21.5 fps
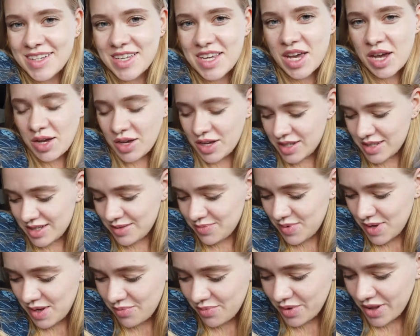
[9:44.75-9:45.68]
Yeah, because
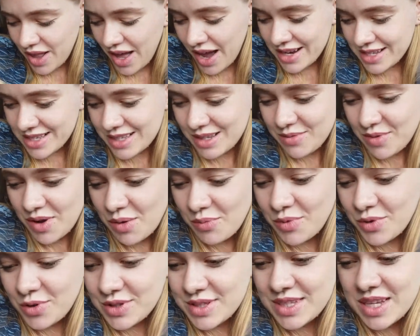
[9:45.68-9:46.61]
people ask me
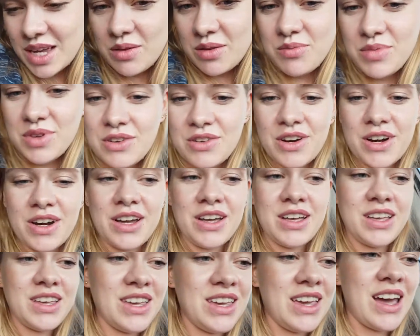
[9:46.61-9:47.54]
about Siberia.
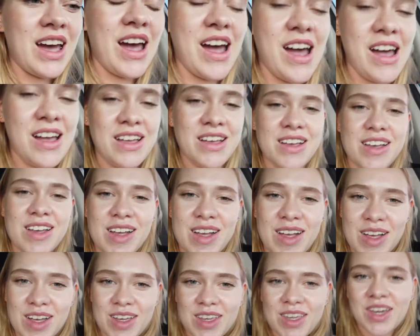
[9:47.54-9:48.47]
Yeah. Okay.
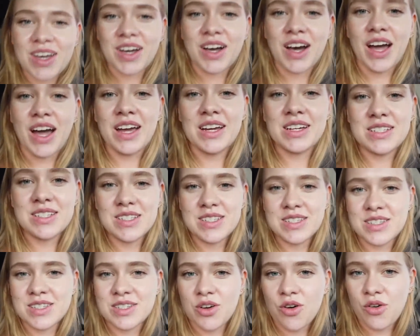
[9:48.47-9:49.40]
Yeah guys,
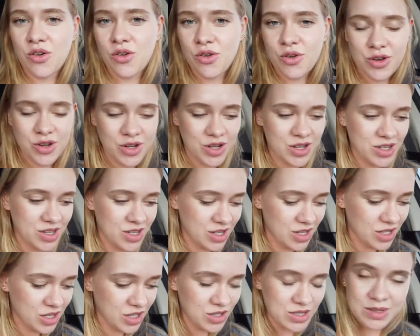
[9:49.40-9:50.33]
so
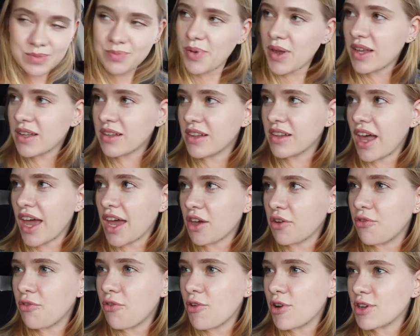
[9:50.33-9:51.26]
you spend
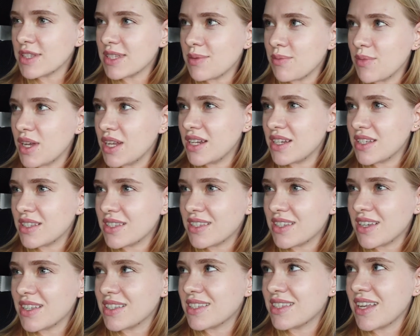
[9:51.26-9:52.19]
like 40 minutes
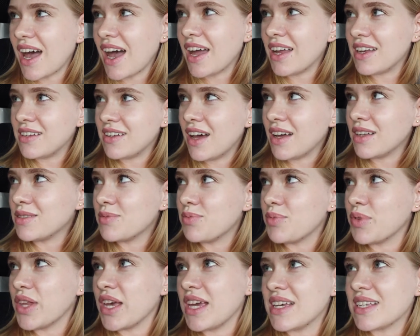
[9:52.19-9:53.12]
inside that
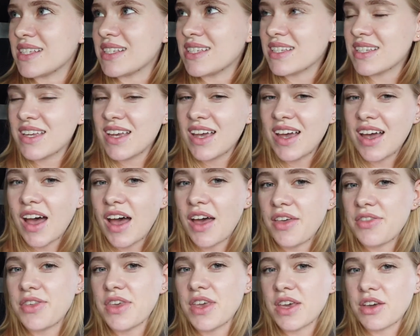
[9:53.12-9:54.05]
place.
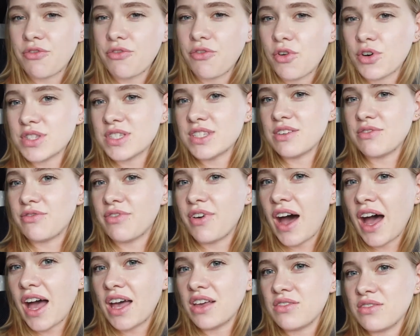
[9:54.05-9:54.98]
I think
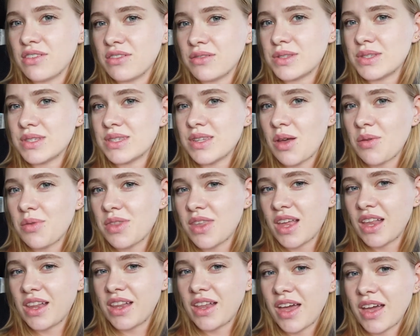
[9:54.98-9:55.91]
45 even,
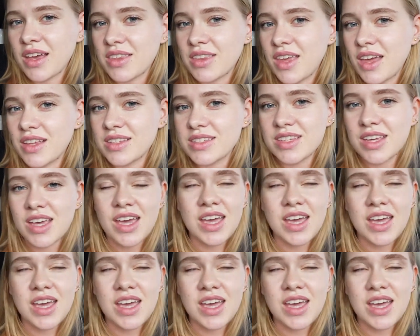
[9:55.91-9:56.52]
something like that.